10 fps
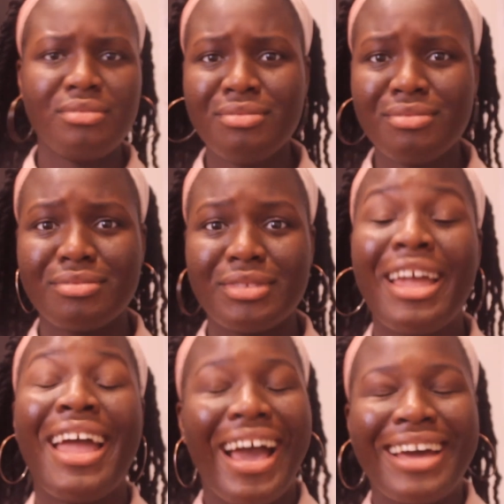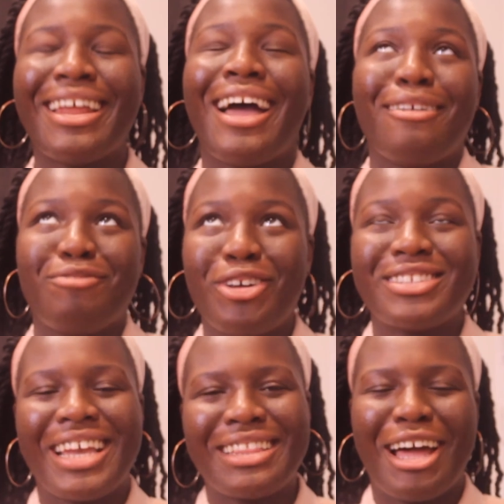and
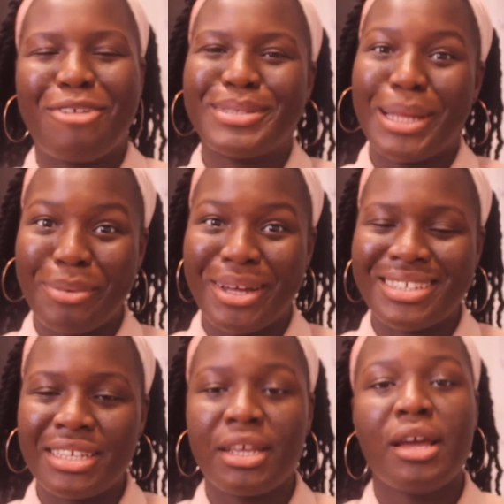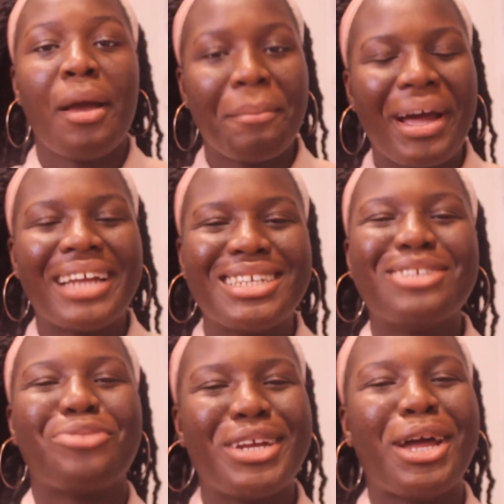not saying that I was that person, but I
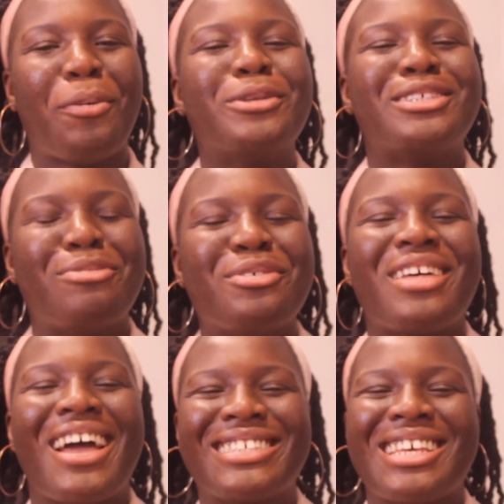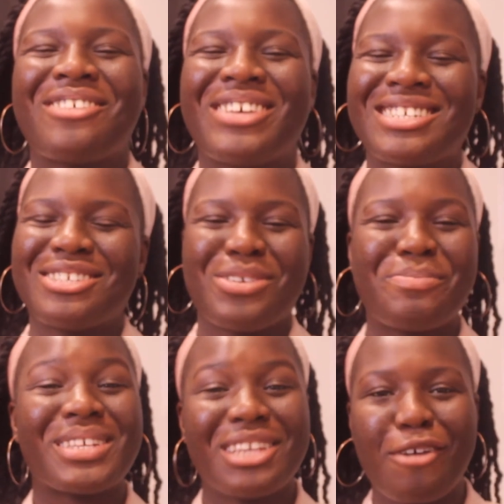did read up on some of the essay question
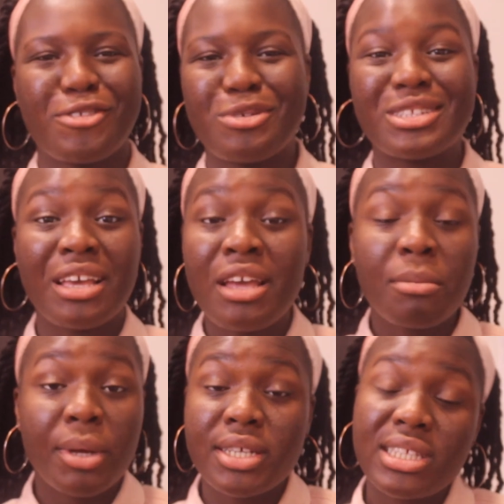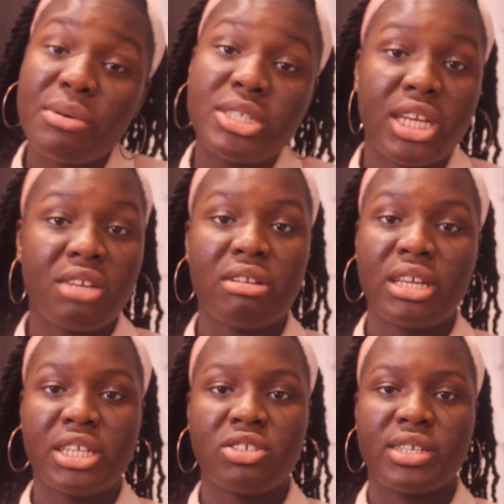topics afterwards because they were
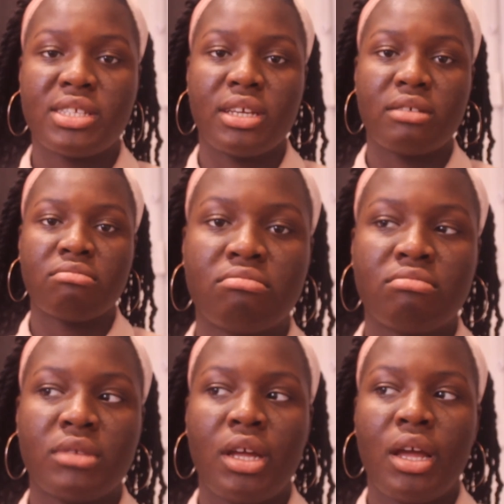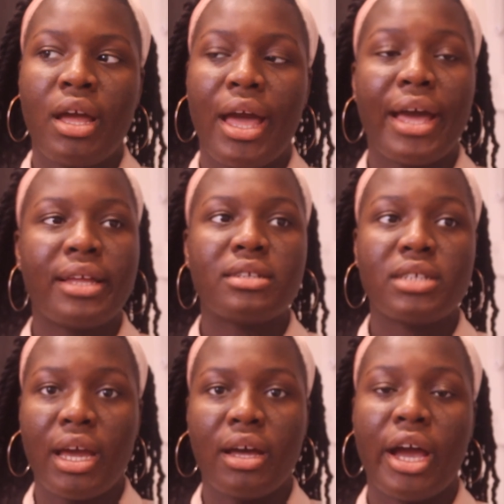genuinely interesting. And
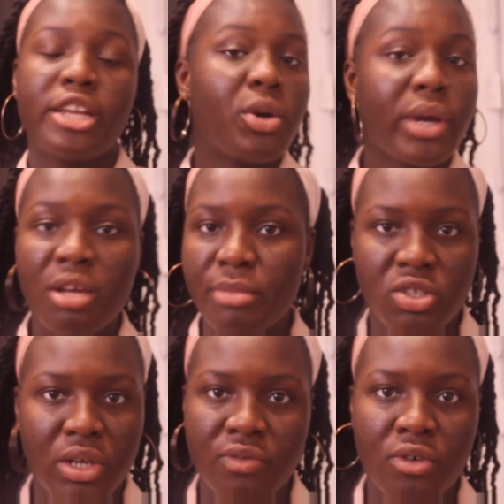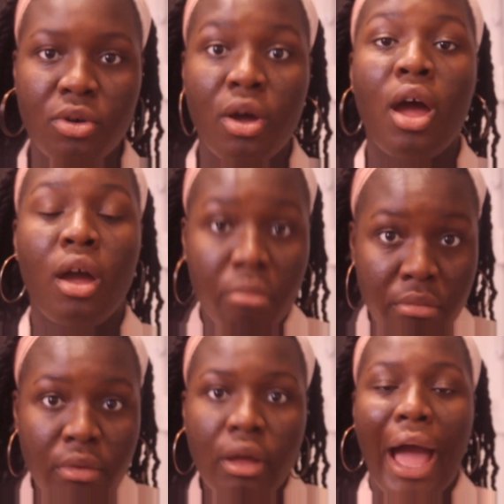yeah, I know it can be stressful.
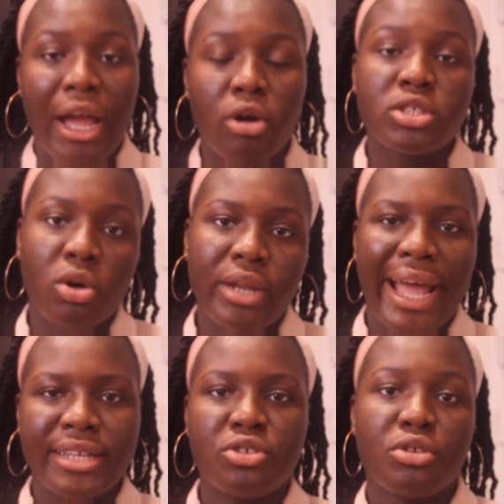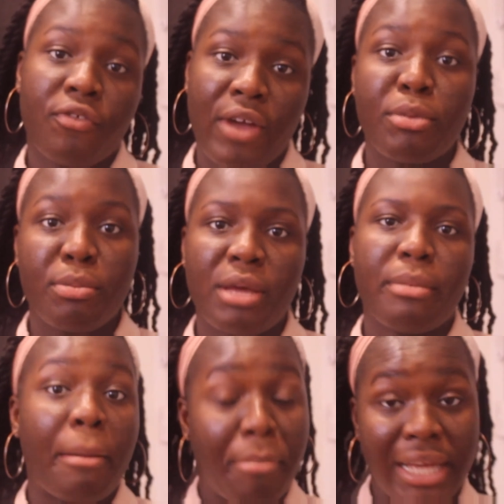I got told I had to do the February
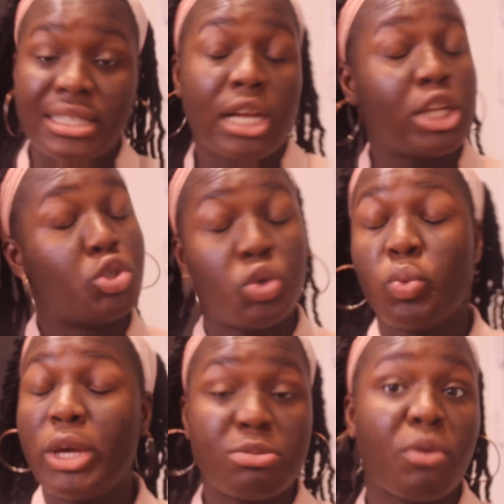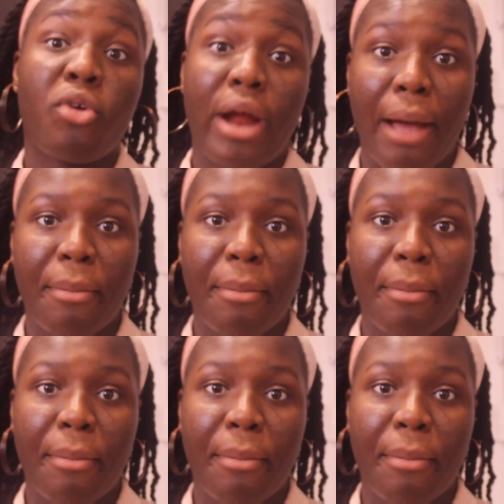BMAT basically 2 weeks before it